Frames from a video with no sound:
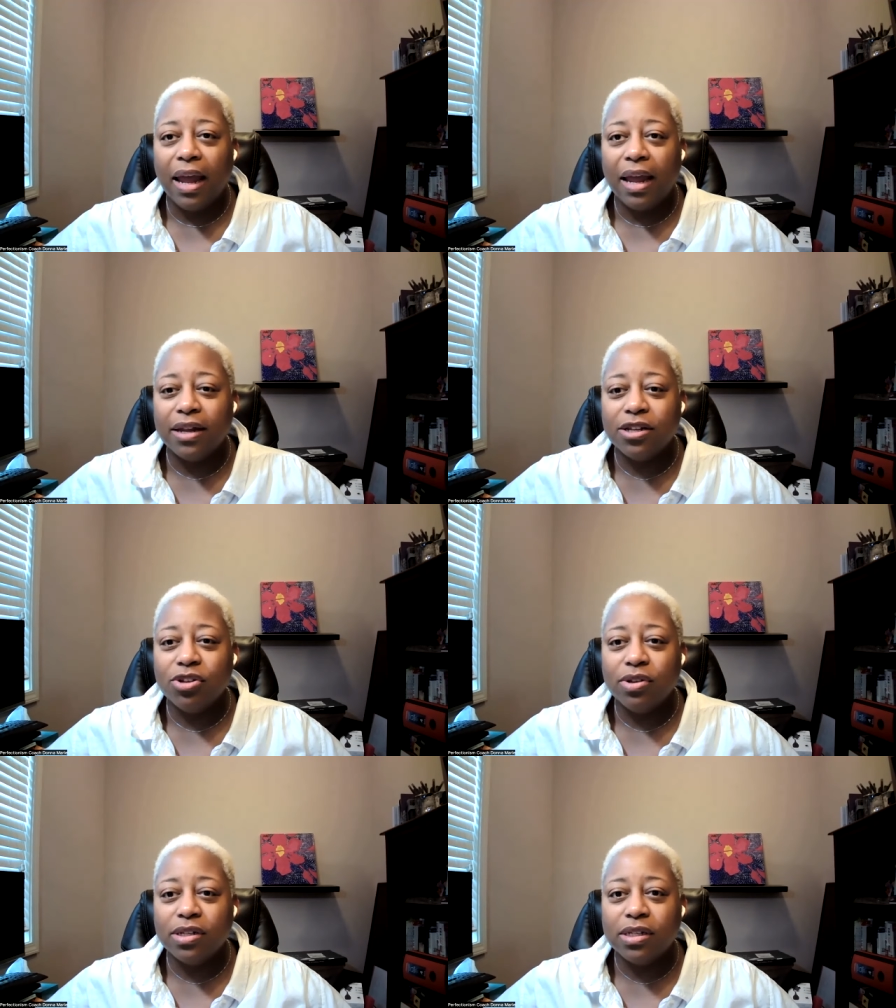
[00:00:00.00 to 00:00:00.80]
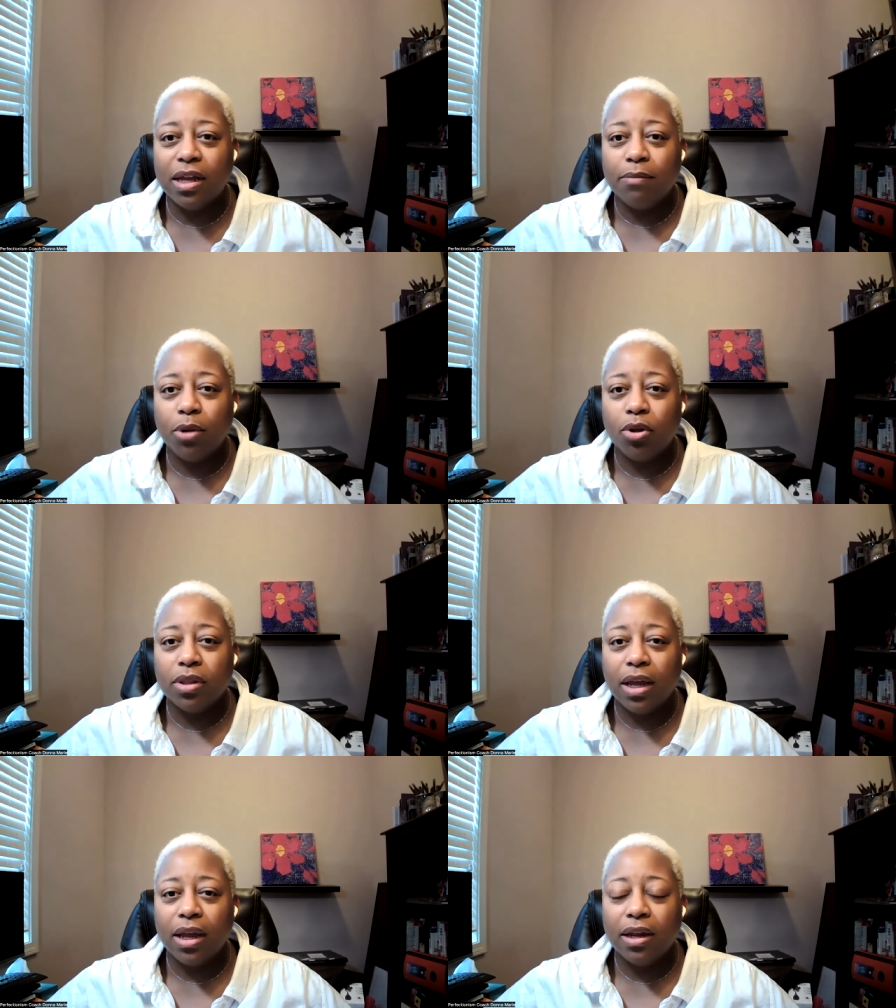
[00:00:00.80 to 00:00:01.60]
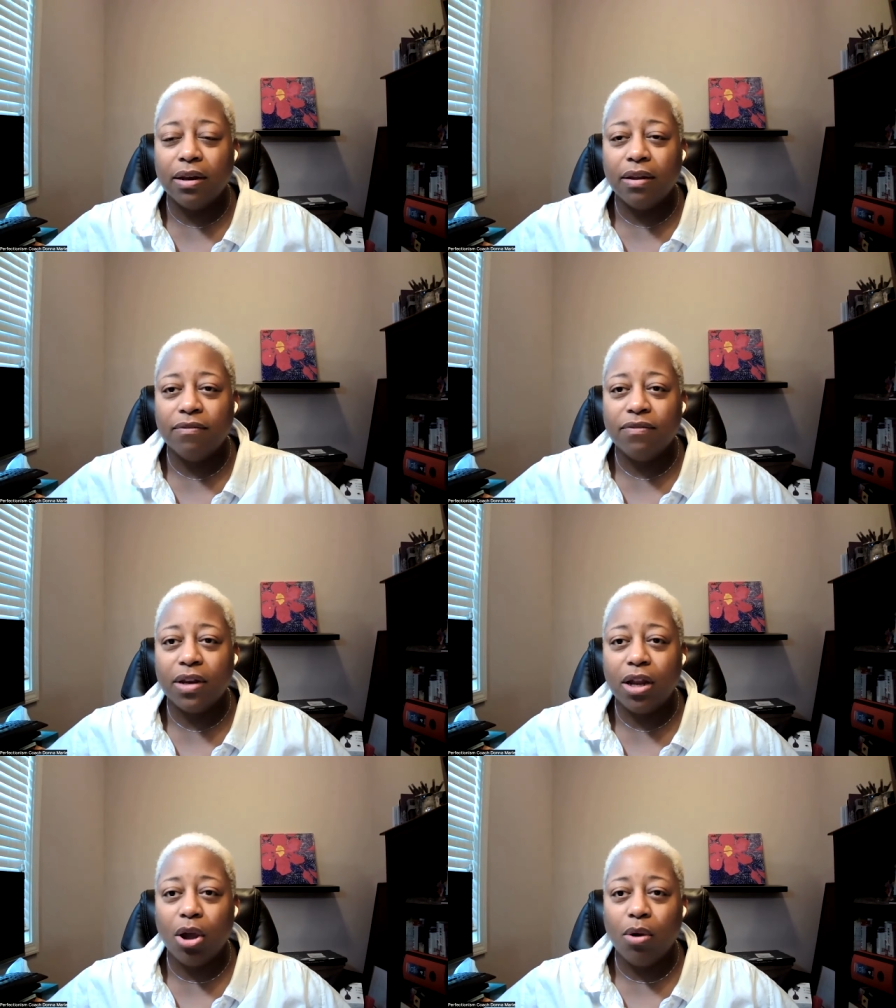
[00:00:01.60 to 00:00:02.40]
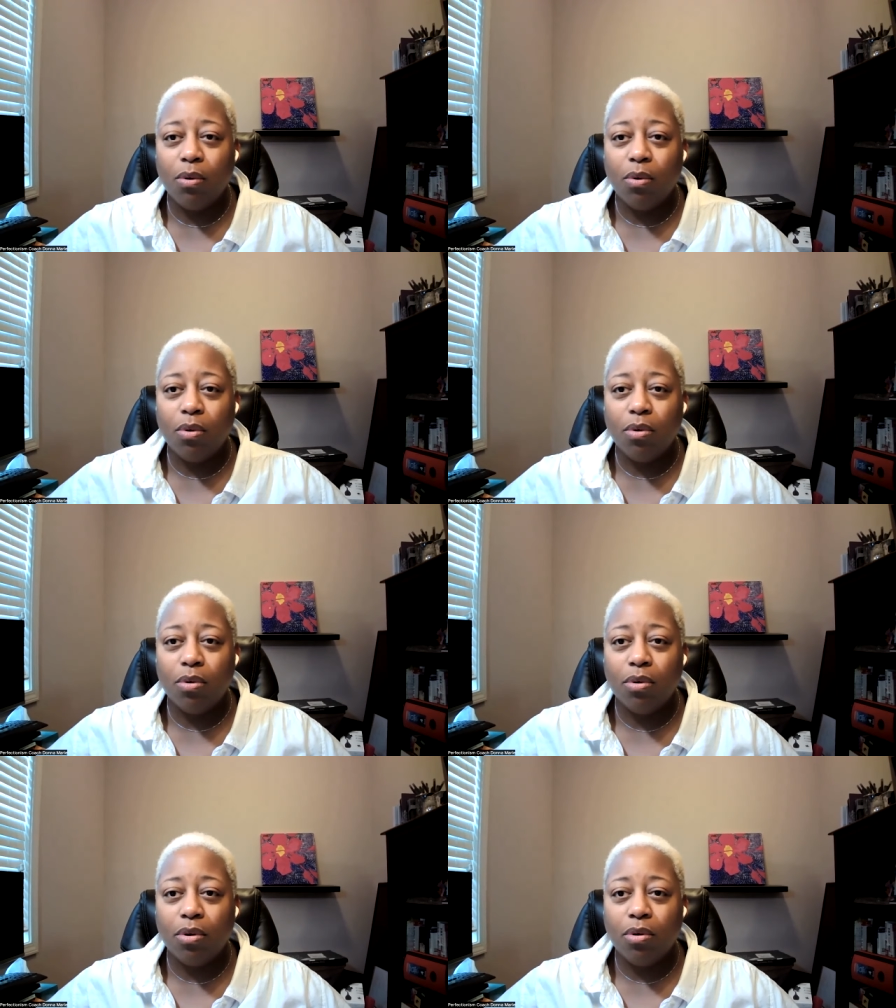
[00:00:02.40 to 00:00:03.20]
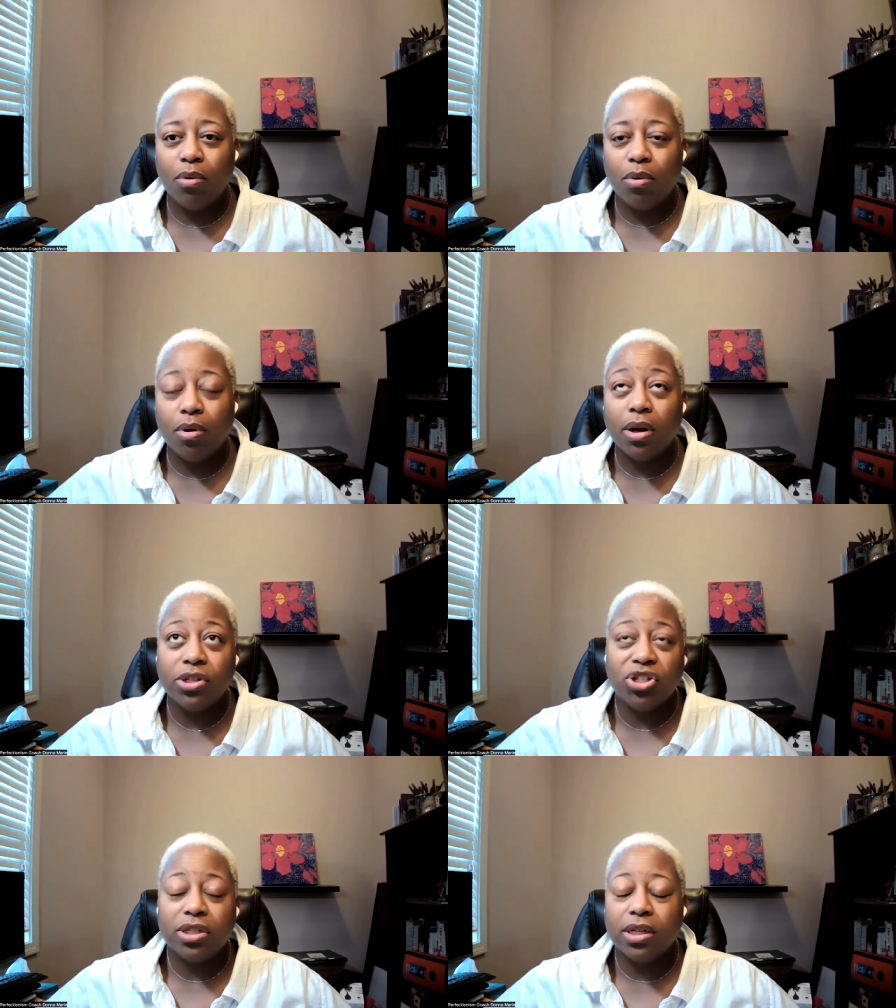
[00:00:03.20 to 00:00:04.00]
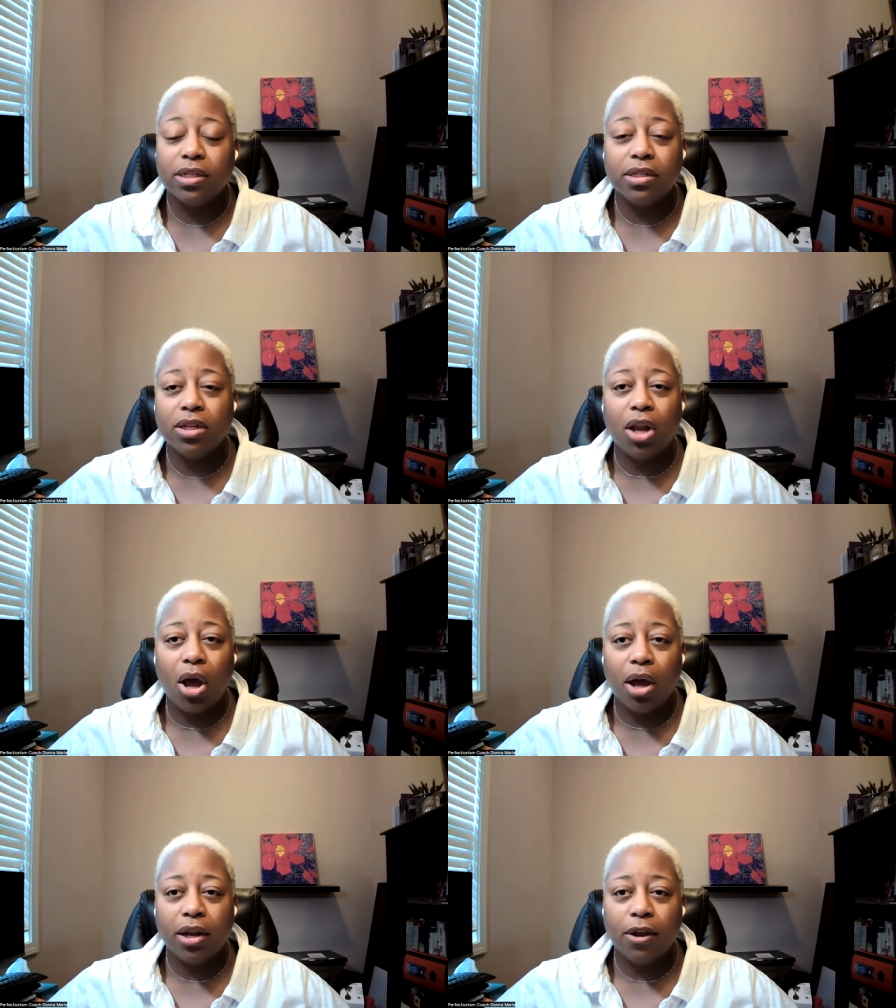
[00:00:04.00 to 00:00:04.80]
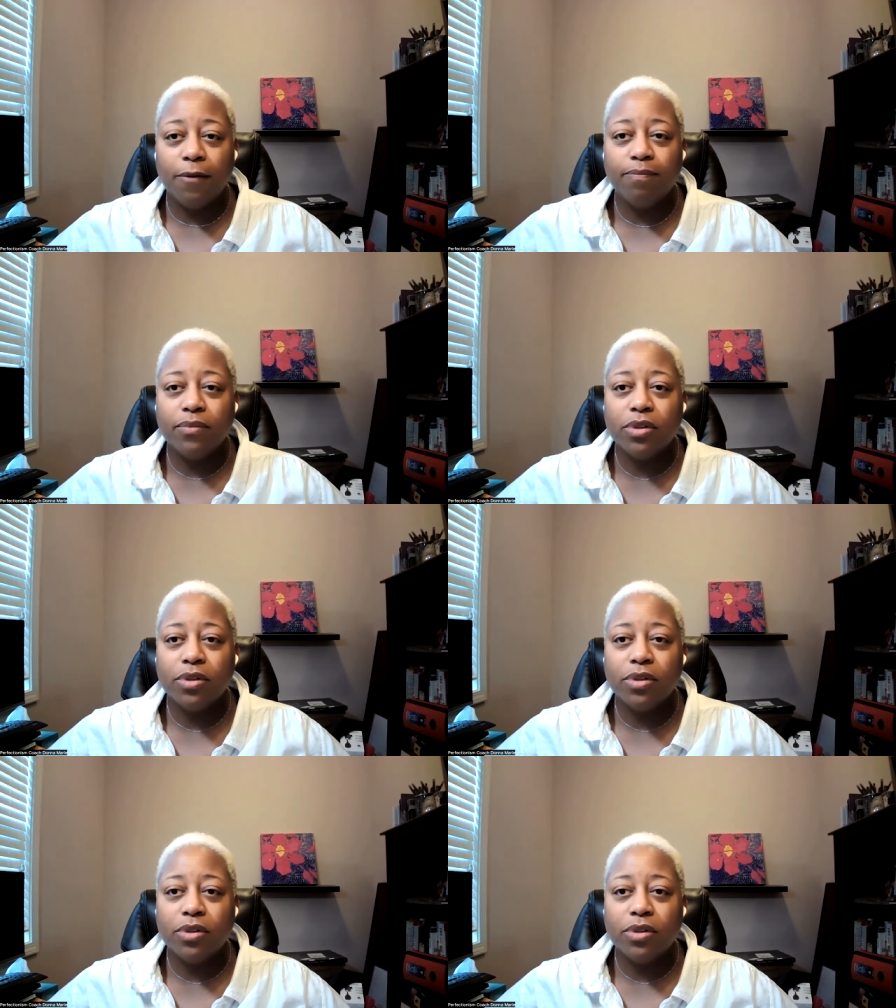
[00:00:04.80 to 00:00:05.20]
And you can see it both in video or just listen to the audio.